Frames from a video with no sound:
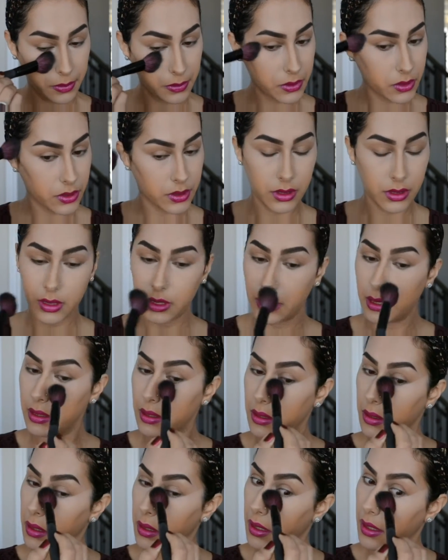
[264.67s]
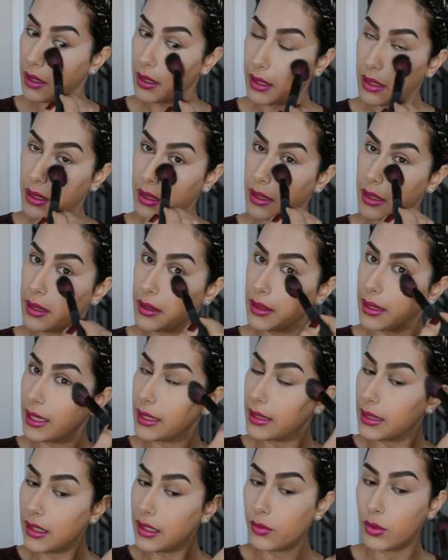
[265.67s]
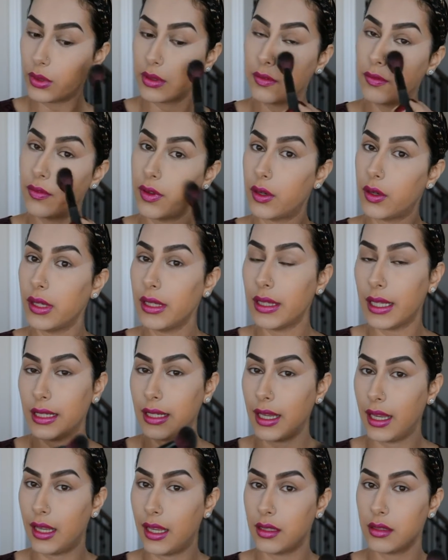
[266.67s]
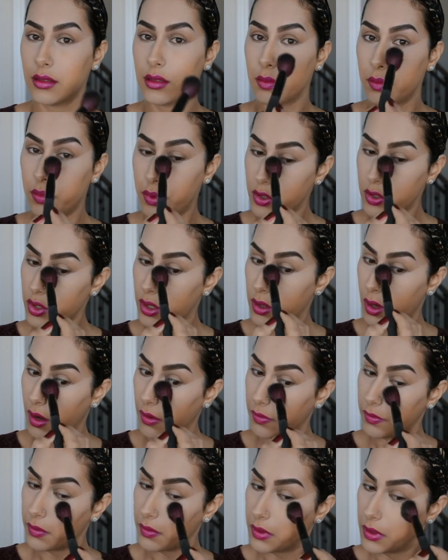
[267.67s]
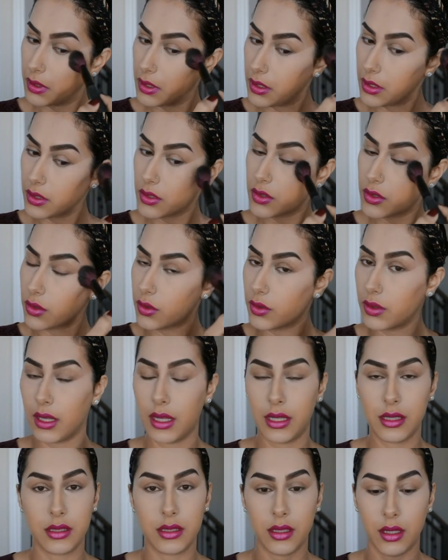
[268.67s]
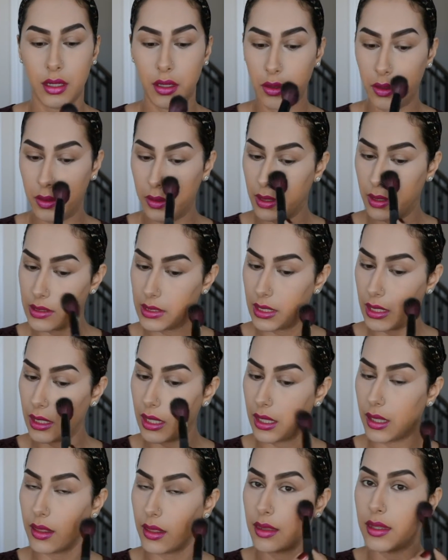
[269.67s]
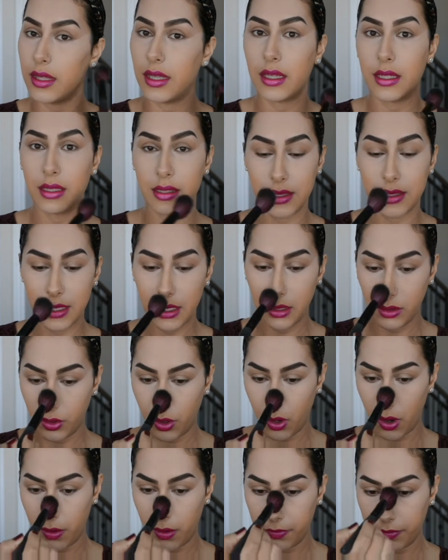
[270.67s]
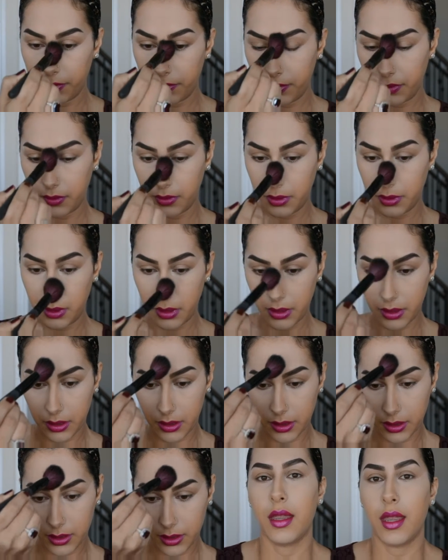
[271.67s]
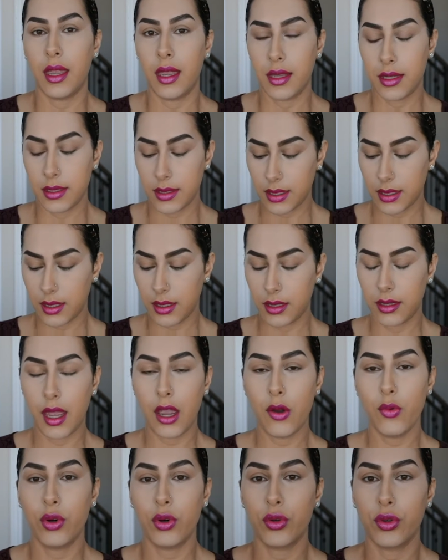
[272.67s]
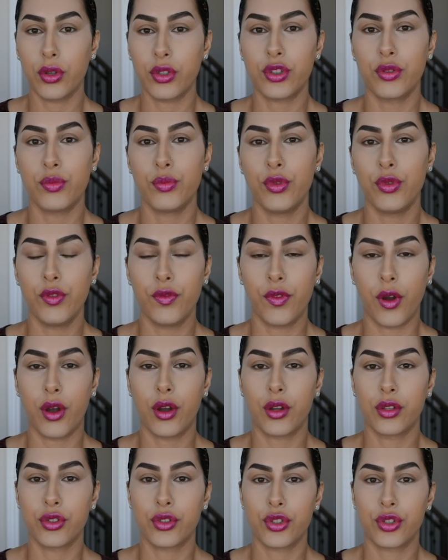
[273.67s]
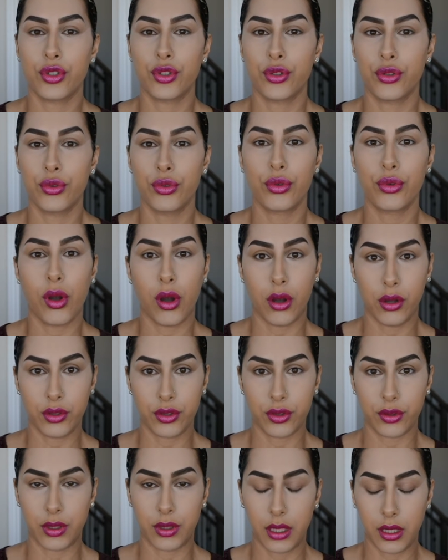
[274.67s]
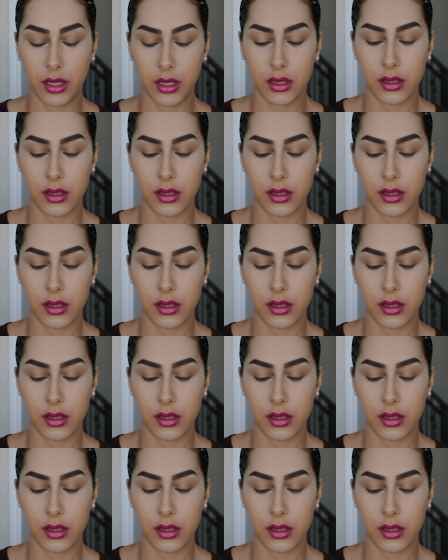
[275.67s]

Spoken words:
Just going to lightly, with a very light hand, brush it off so that you're not taking the concealer off. And now we're going to move on to contouring.